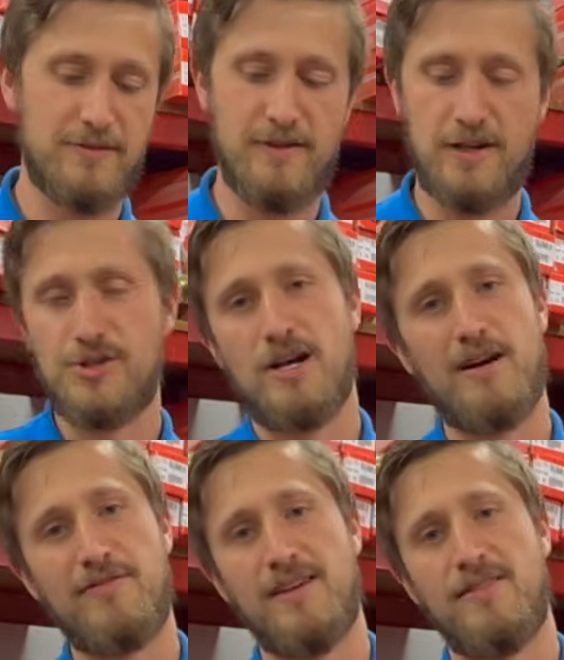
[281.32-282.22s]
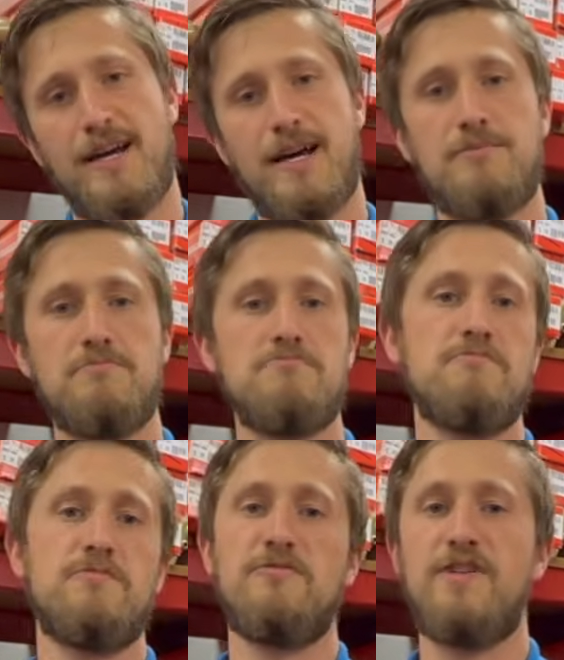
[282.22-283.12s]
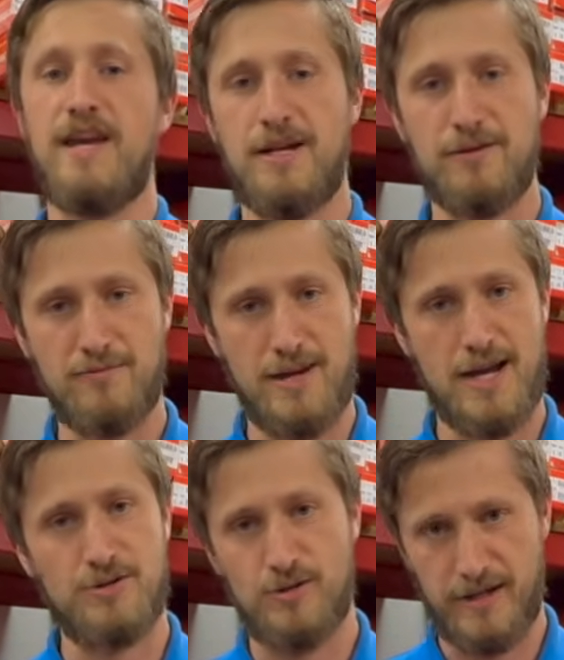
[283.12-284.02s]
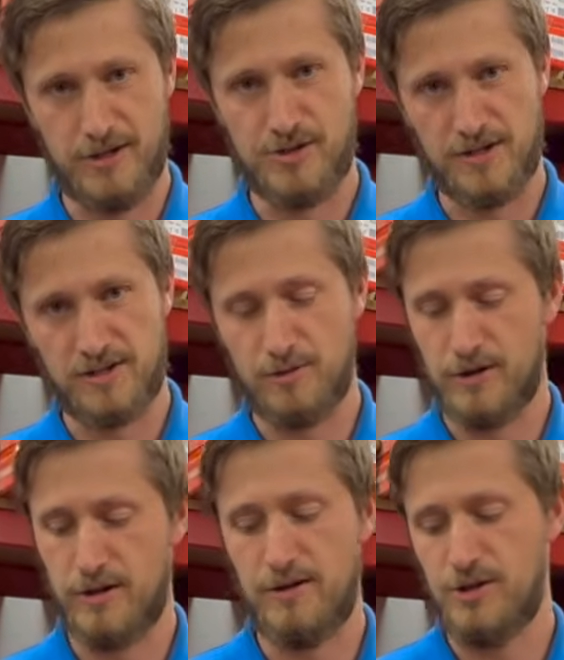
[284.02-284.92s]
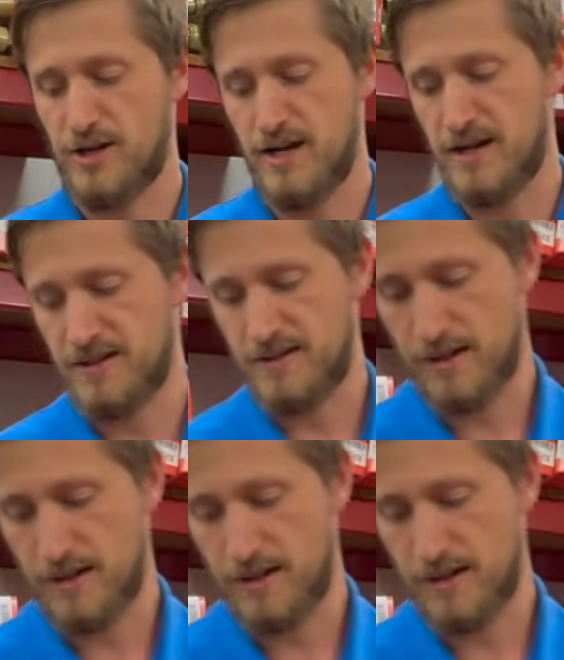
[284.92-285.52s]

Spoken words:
finish off in that vein of manually adjustable KONI shocks,